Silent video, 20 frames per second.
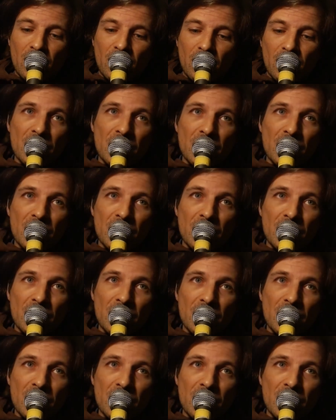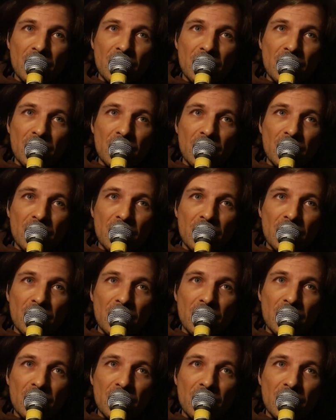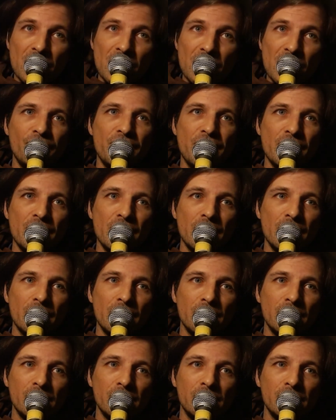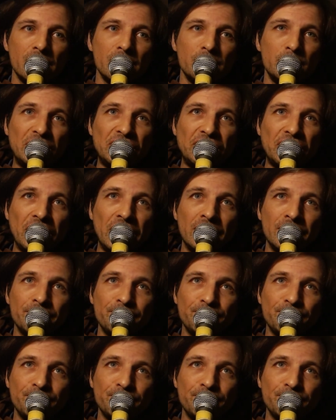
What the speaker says: catch like the above shot of the machine,